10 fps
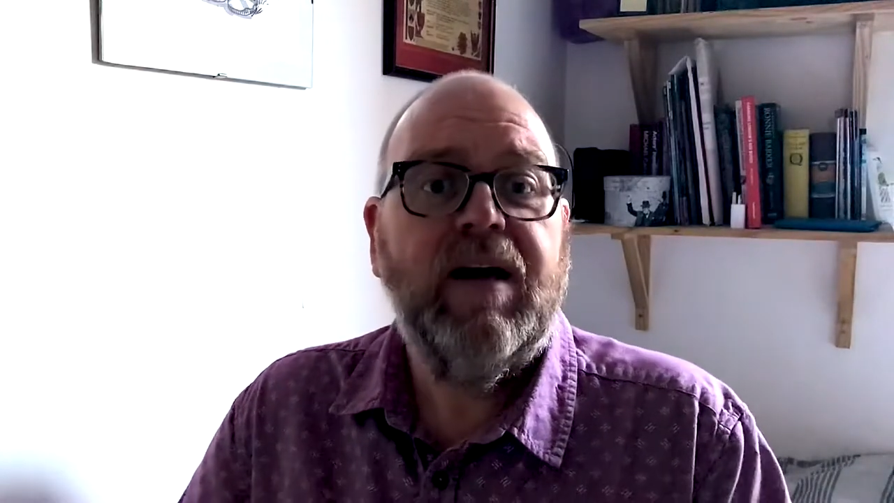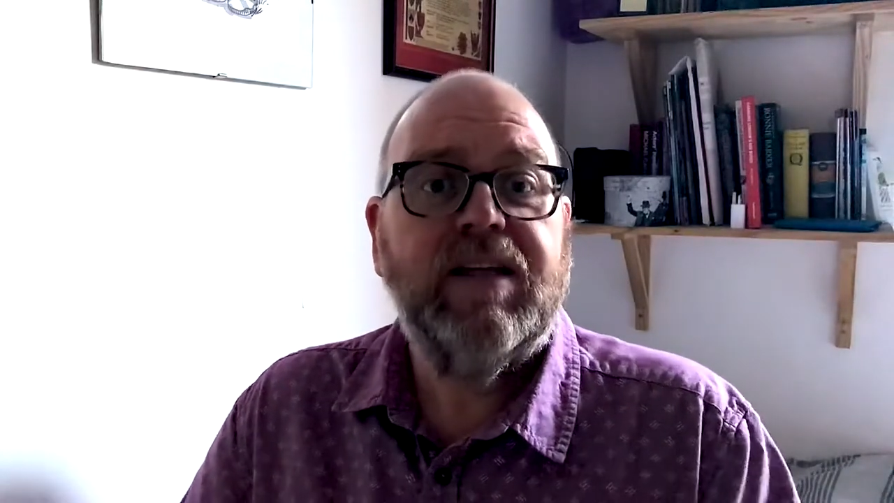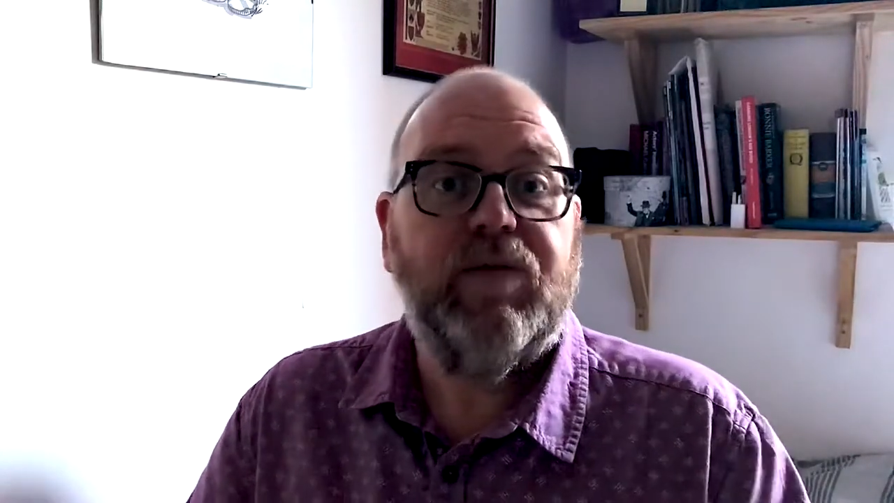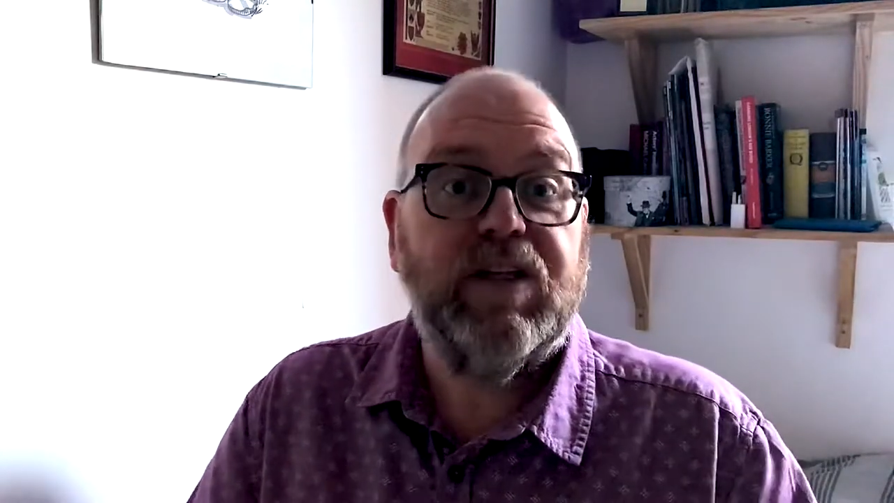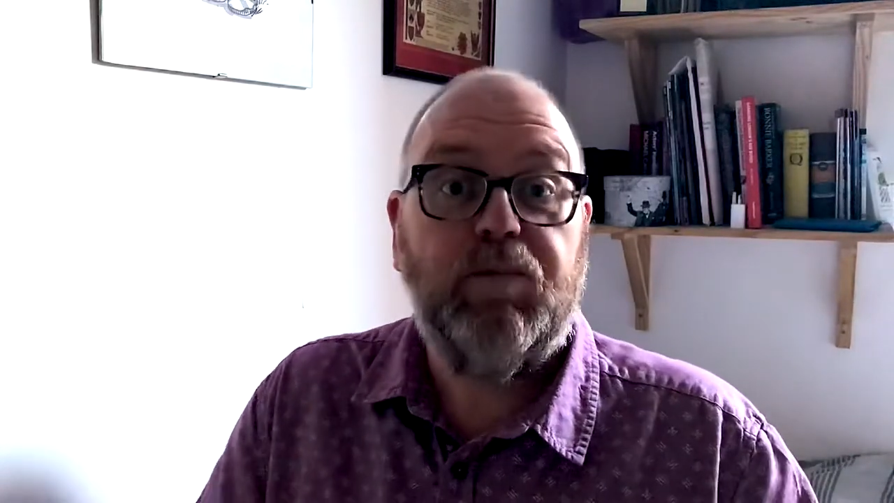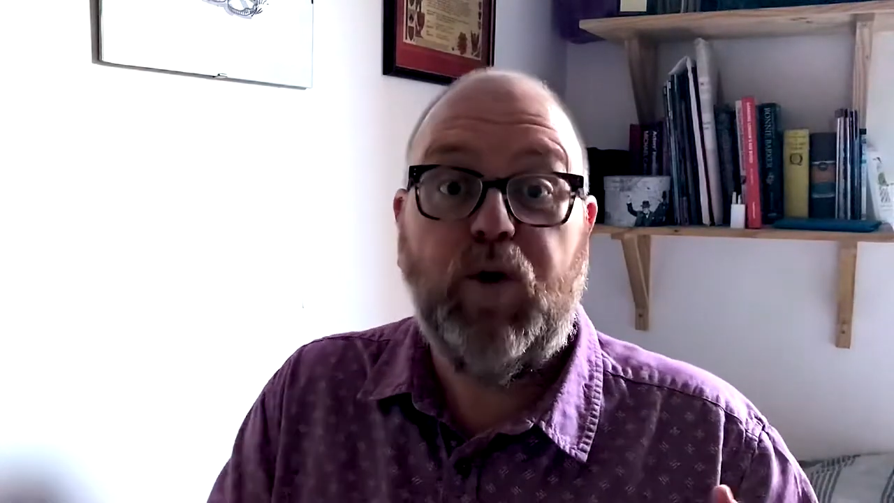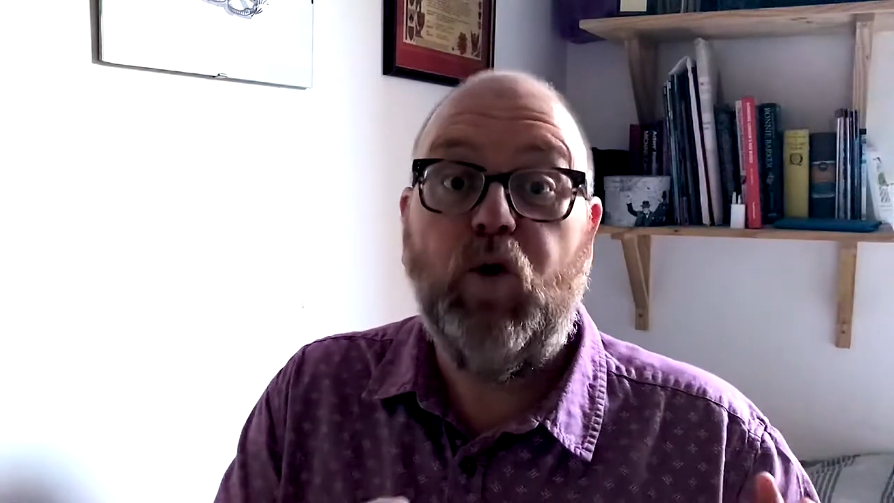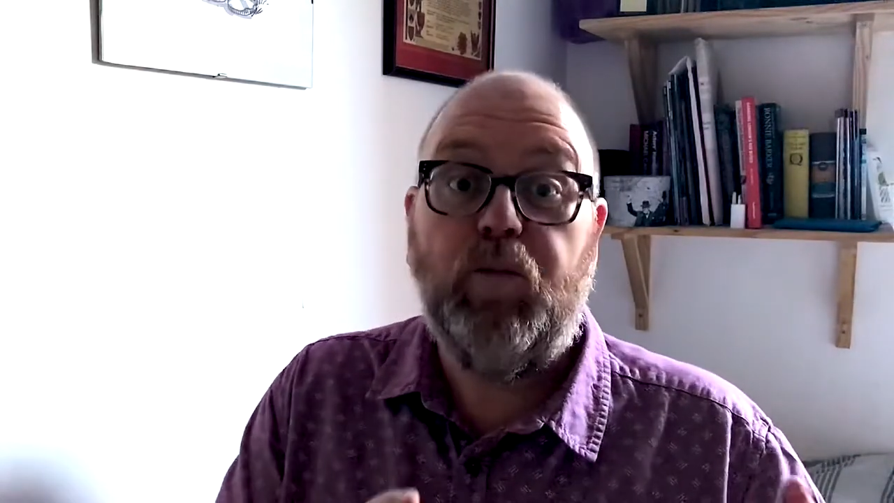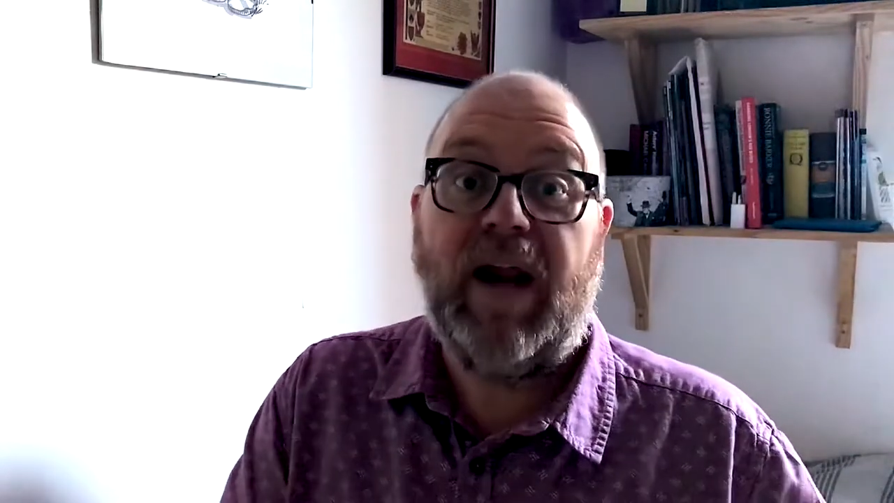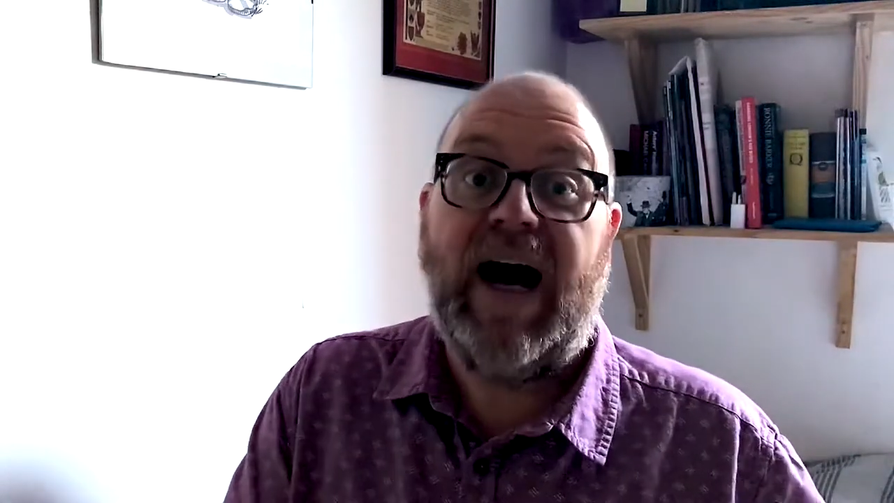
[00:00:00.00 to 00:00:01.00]
There is a
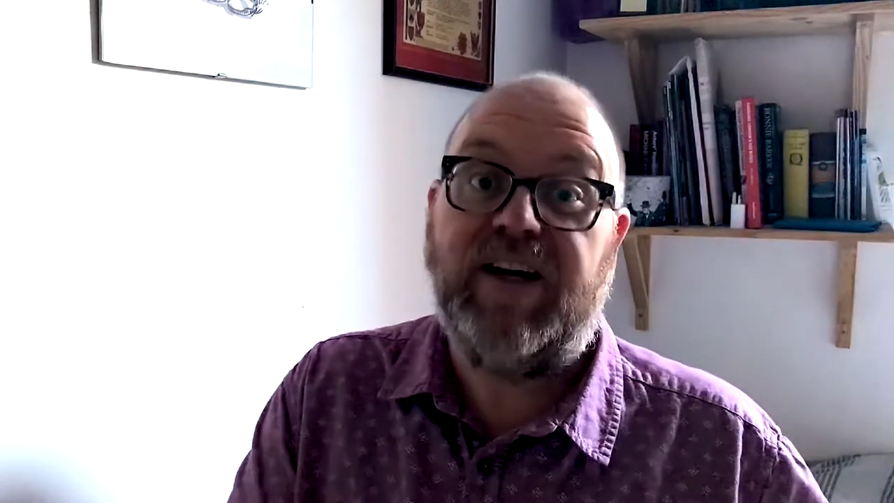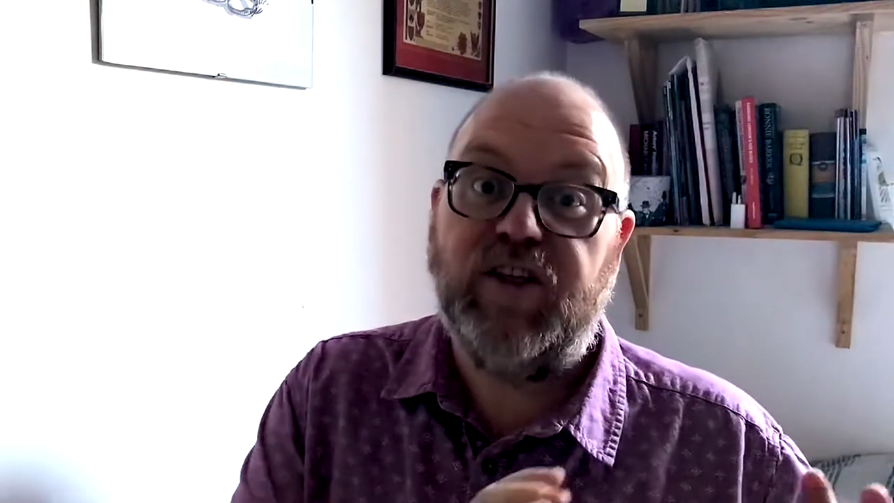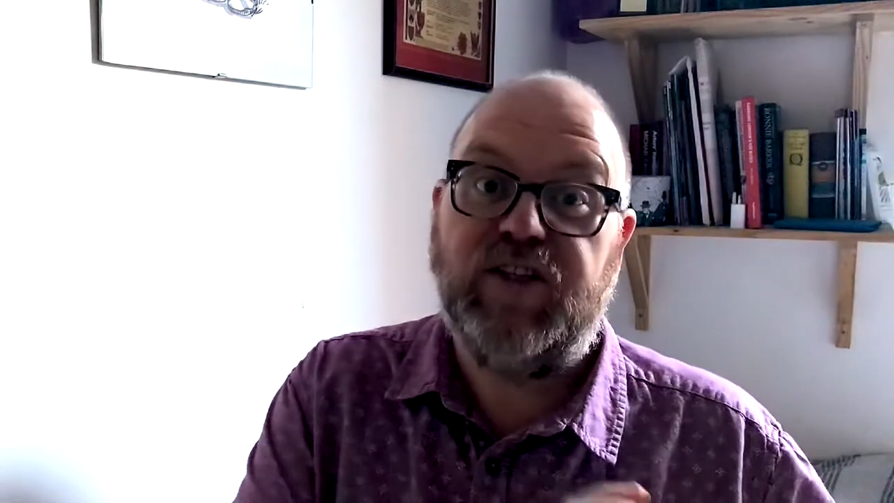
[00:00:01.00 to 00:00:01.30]
blue plaque to